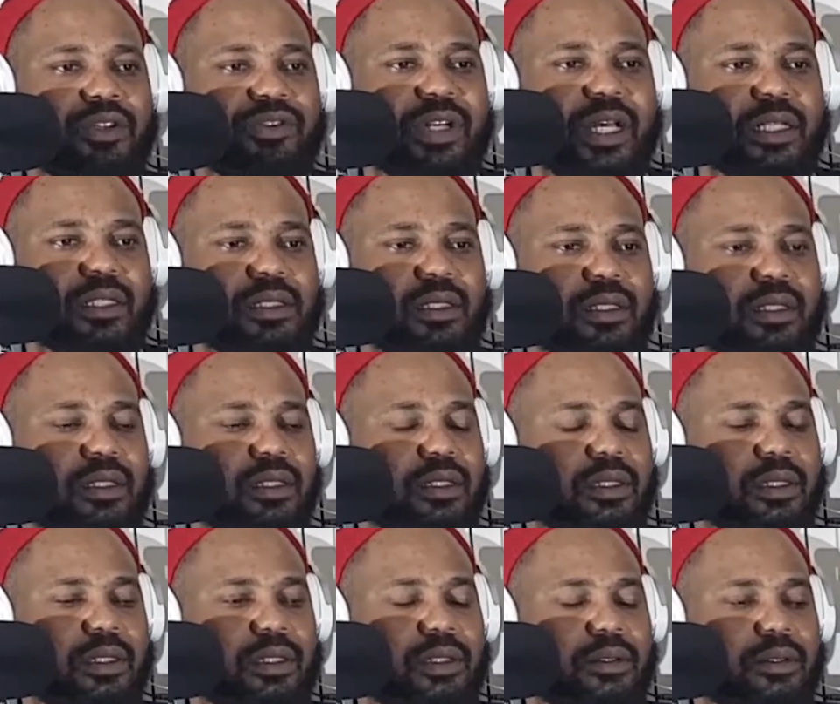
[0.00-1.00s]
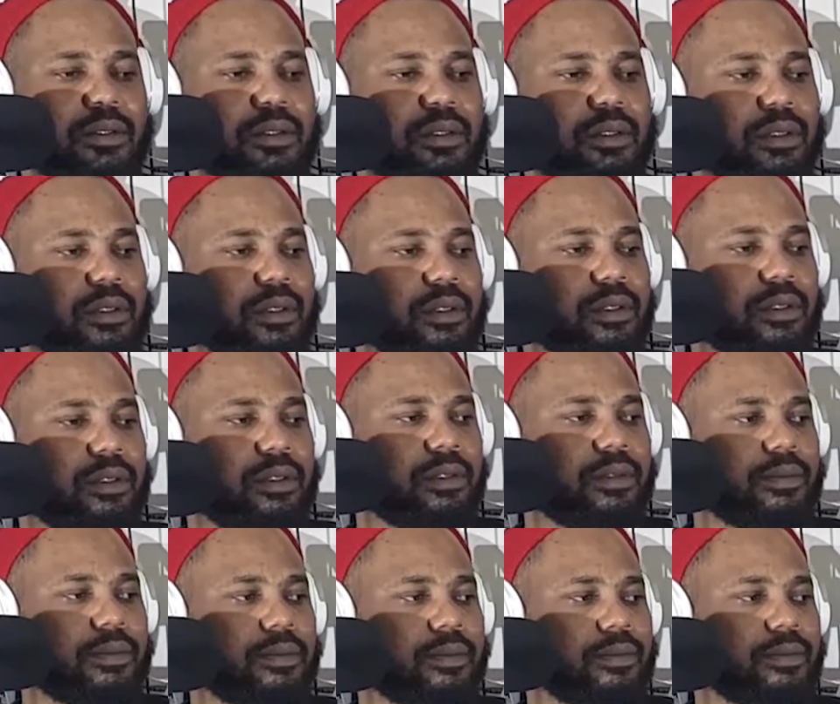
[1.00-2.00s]
So exactly. So if it's
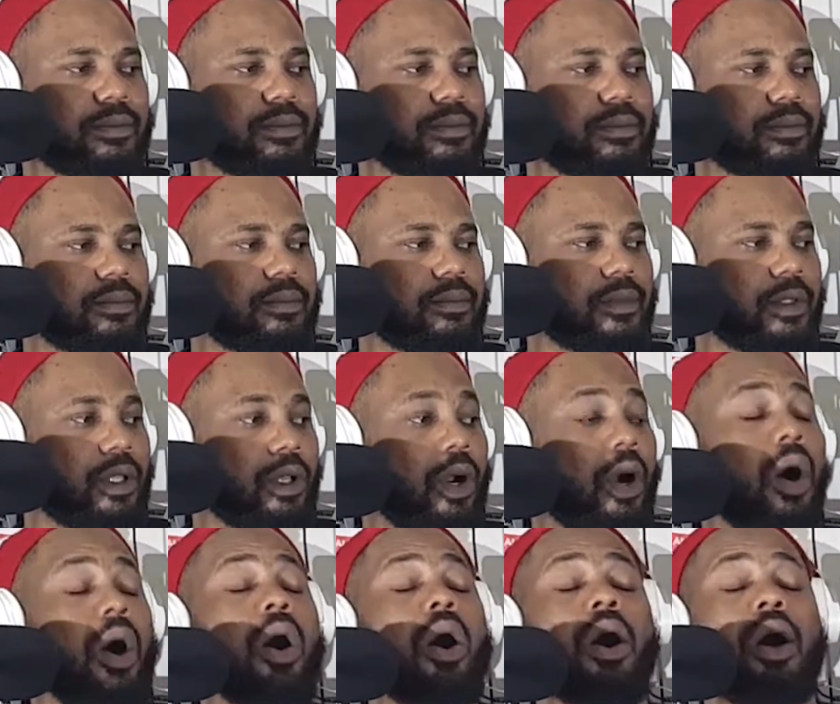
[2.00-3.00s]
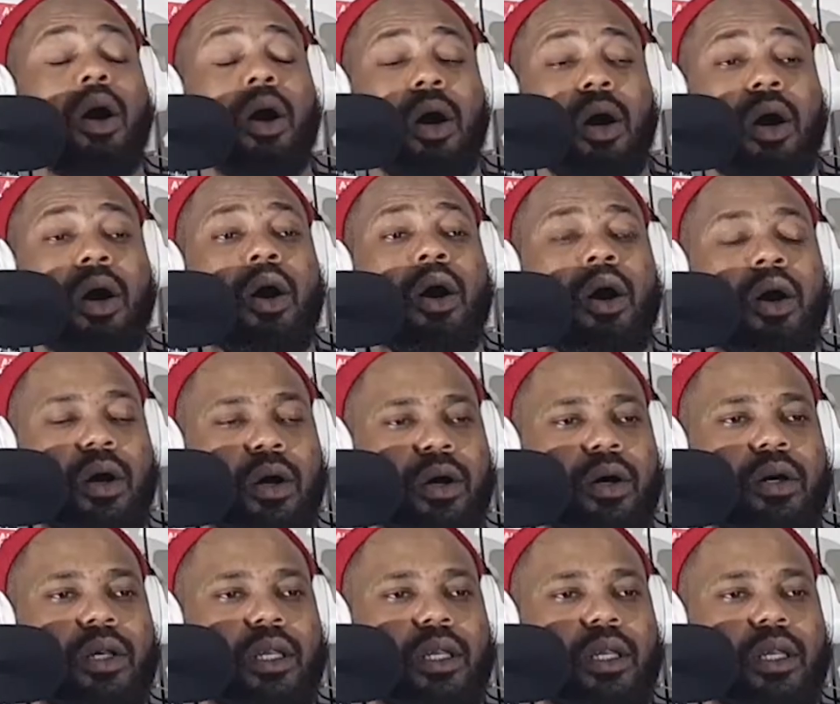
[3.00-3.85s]
no, they have not completed the buyout. So